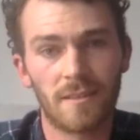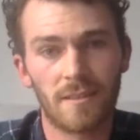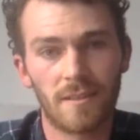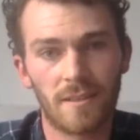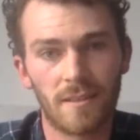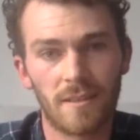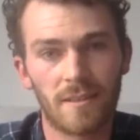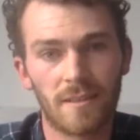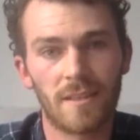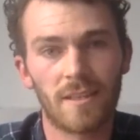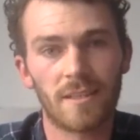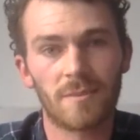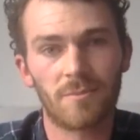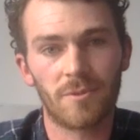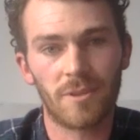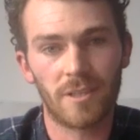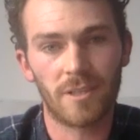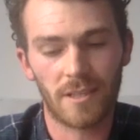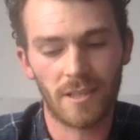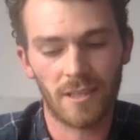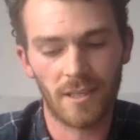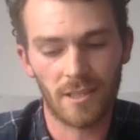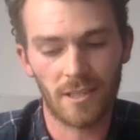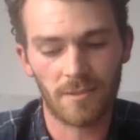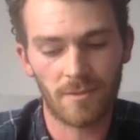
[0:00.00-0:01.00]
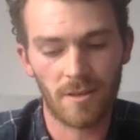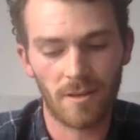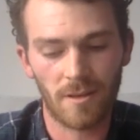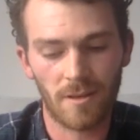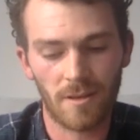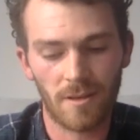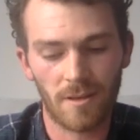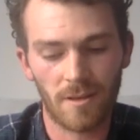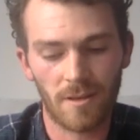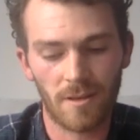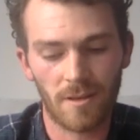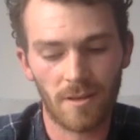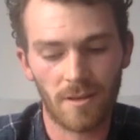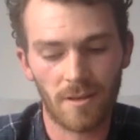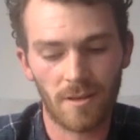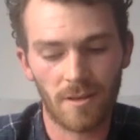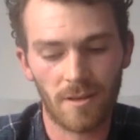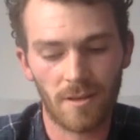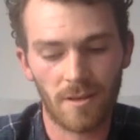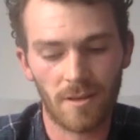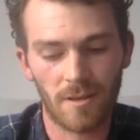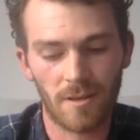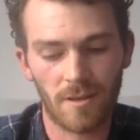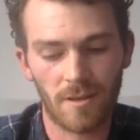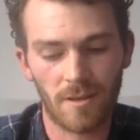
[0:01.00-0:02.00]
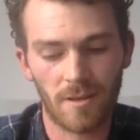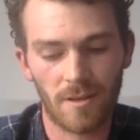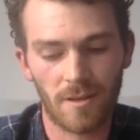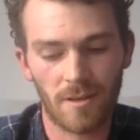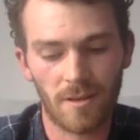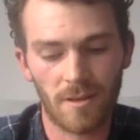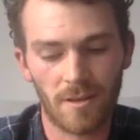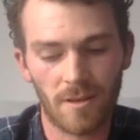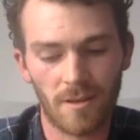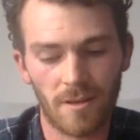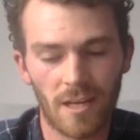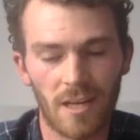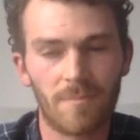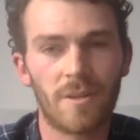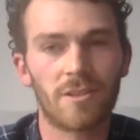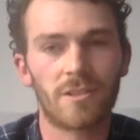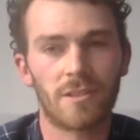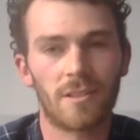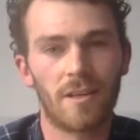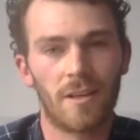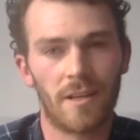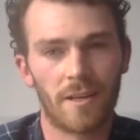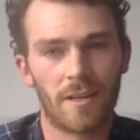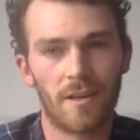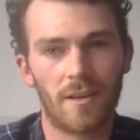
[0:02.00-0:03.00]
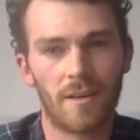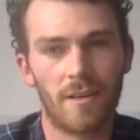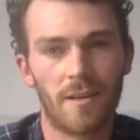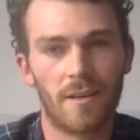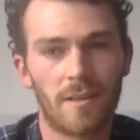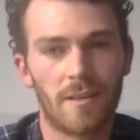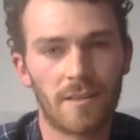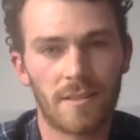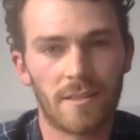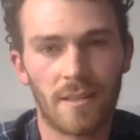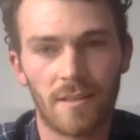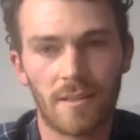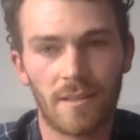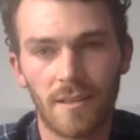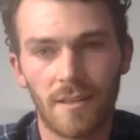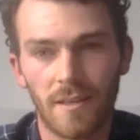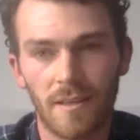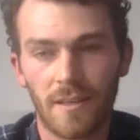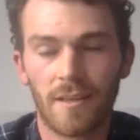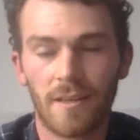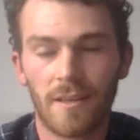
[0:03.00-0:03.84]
I think that's pretty key as well. I mentioned learning earlier, and I said